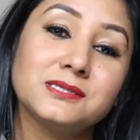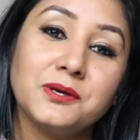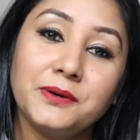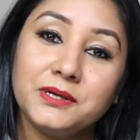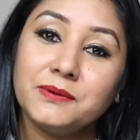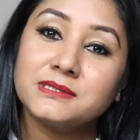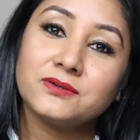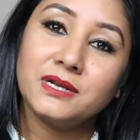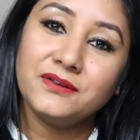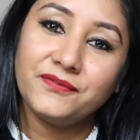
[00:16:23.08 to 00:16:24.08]
So it was a
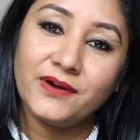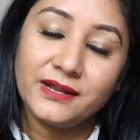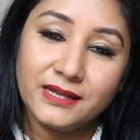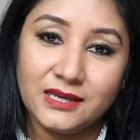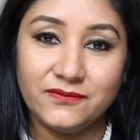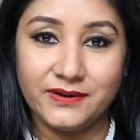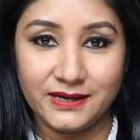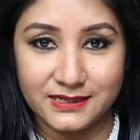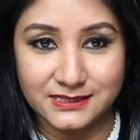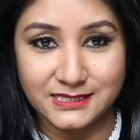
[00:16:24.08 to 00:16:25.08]
really fun
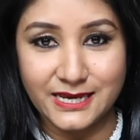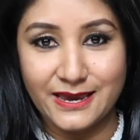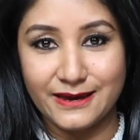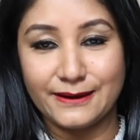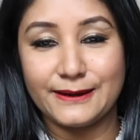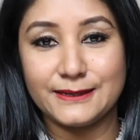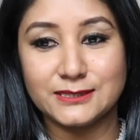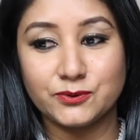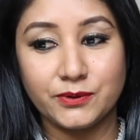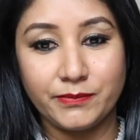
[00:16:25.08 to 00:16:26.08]
event,
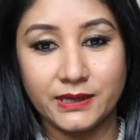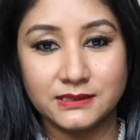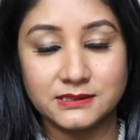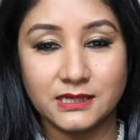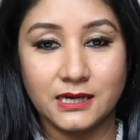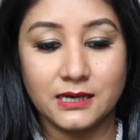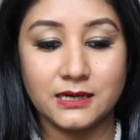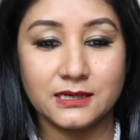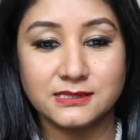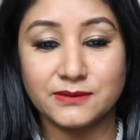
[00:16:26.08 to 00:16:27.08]
and we met
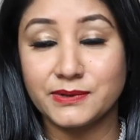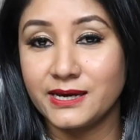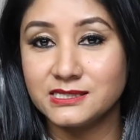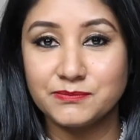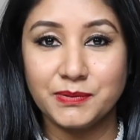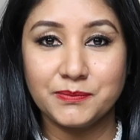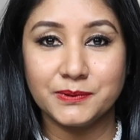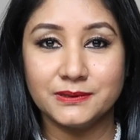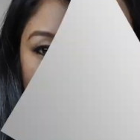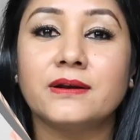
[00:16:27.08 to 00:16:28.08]
some nice
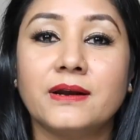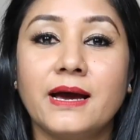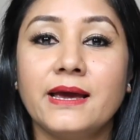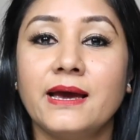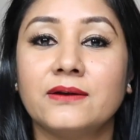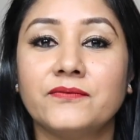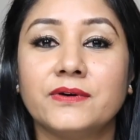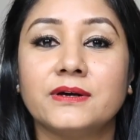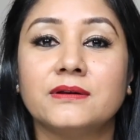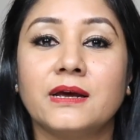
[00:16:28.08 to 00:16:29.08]
people, and I had
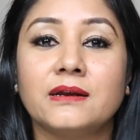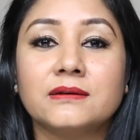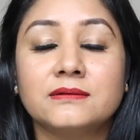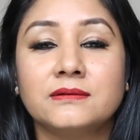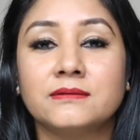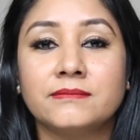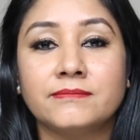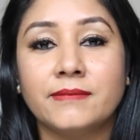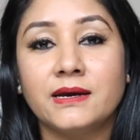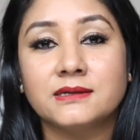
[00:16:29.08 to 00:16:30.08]
fun and
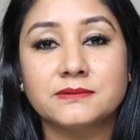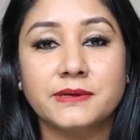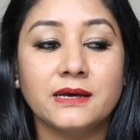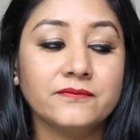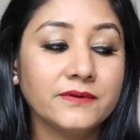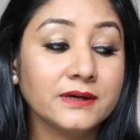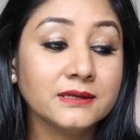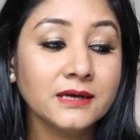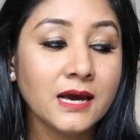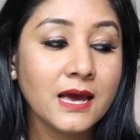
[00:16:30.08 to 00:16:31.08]
my husband had
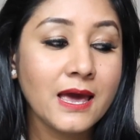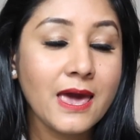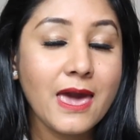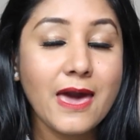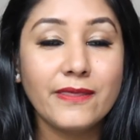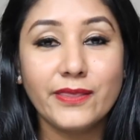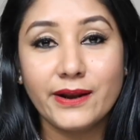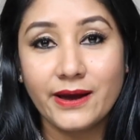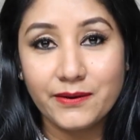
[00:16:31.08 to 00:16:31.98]
fun, and then